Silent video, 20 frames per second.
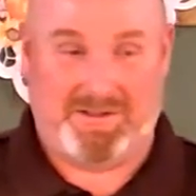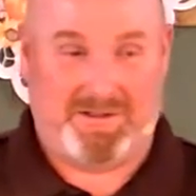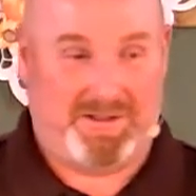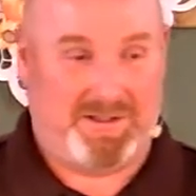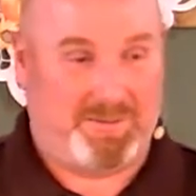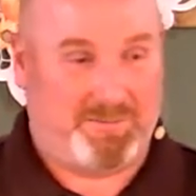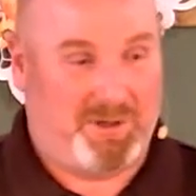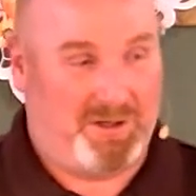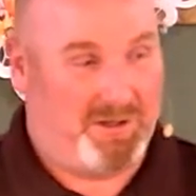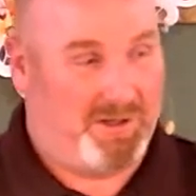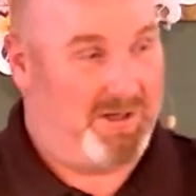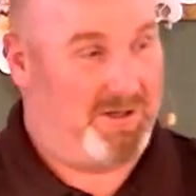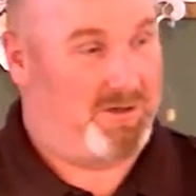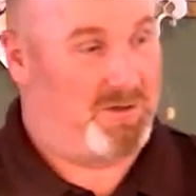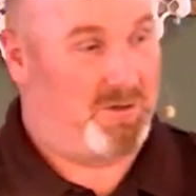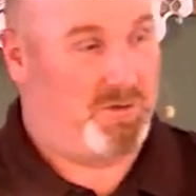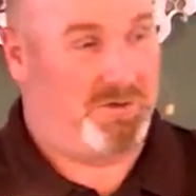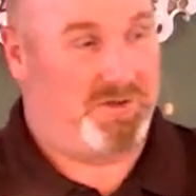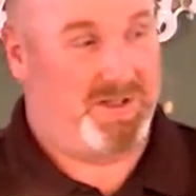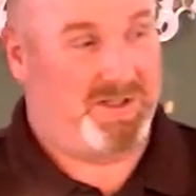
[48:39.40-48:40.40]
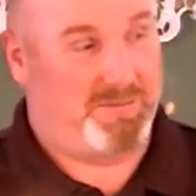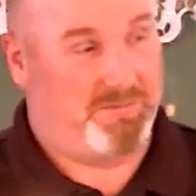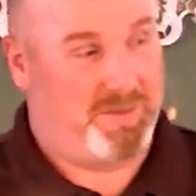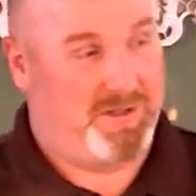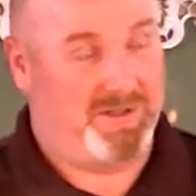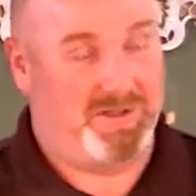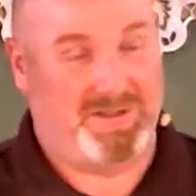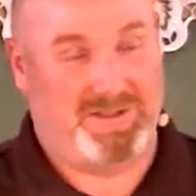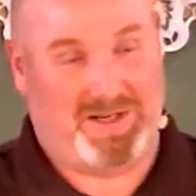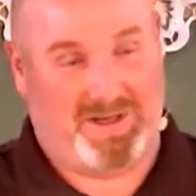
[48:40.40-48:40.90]
political, this
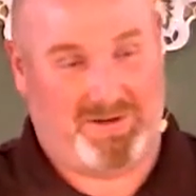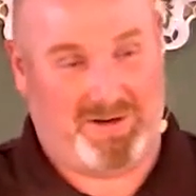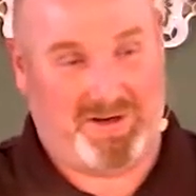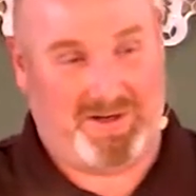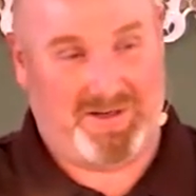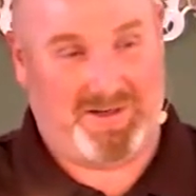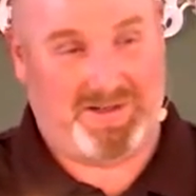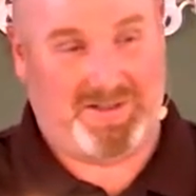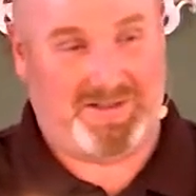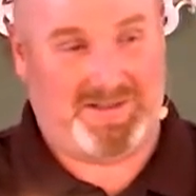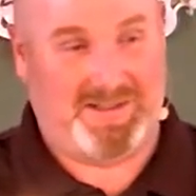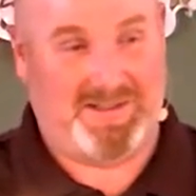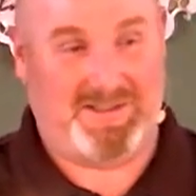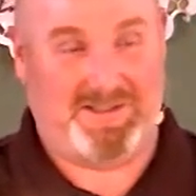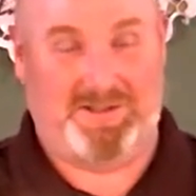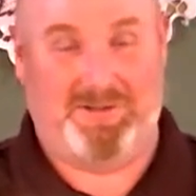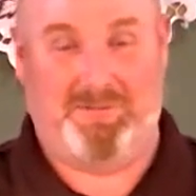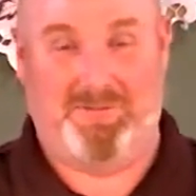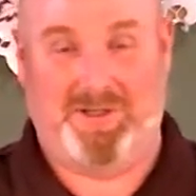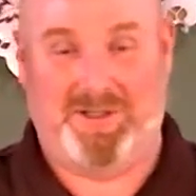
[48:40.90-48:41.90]
military system, this